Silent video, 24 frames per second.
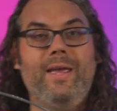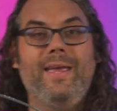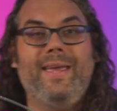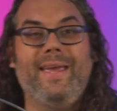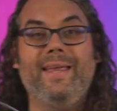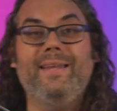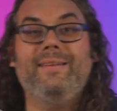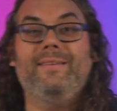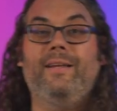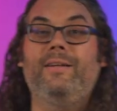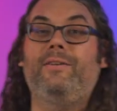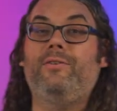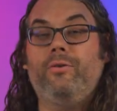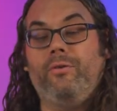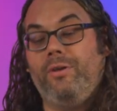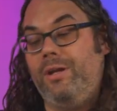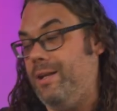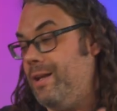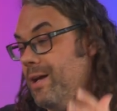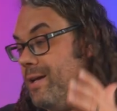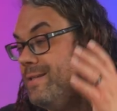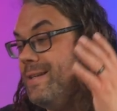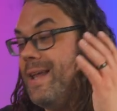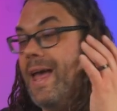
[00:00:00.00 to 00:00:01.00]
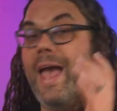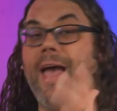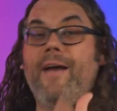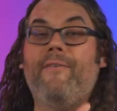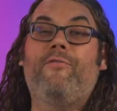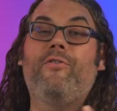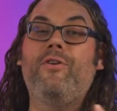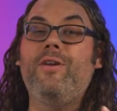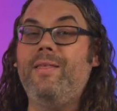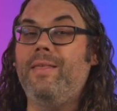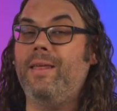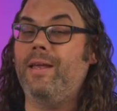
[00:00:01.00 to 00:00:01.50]
It literally does
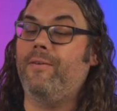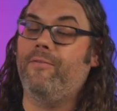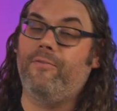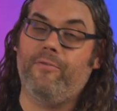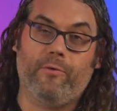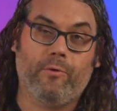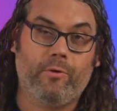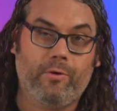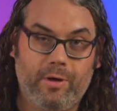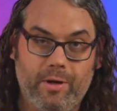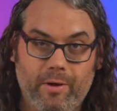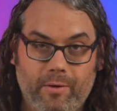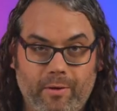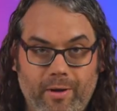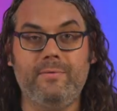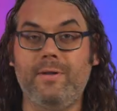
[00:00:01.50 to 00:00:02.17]
everything for you.